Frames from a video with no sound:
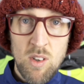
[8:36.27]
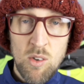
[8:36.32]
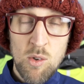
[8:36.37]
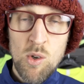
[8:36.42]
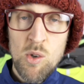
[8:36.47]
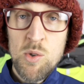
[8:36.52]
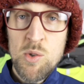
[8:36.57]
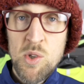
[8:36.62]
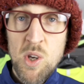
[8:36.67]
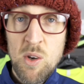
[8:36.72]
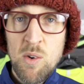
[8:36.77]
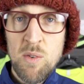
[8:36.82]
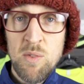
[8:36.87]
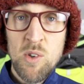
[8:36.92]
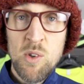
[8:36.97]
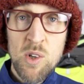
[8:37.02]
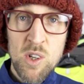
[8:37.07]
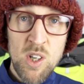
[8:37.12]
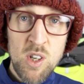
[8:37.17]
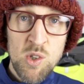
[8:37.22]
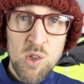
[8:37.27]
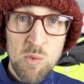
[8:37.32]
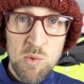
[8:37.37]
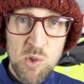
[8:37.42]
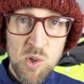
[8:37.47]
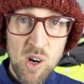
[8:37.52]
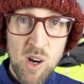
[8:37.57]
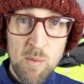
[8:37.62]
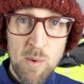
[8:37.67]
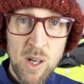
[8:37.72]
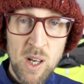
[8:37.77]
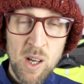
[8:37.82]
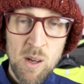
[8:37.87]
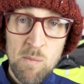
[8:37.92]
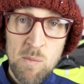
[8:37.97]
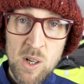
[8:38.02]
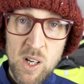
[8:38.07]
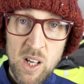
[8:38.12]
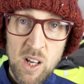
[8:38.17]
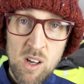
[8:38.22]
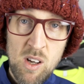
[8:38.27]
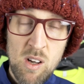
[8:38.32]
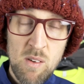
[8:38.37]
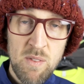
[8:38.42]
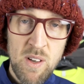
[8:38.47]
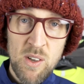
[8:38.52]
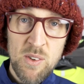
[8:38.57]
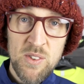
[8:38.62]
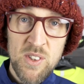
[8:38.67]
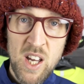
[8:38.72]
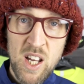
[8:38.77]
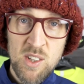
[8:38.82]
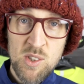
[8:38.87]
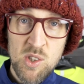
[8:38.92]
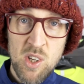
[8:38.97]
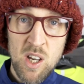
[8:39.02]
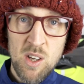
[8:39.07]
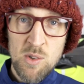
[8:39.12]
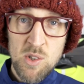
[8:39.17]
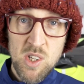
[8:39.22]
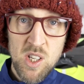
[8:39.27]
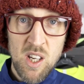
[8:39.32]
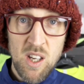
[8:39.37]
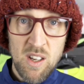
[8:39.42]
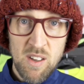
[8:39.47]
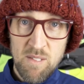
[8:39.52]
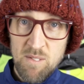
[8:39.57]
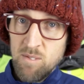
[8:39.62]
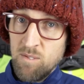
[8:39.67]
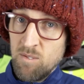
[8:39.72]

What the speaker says: And also, if you're a new subscriber, my heartfelt thanks goes to you.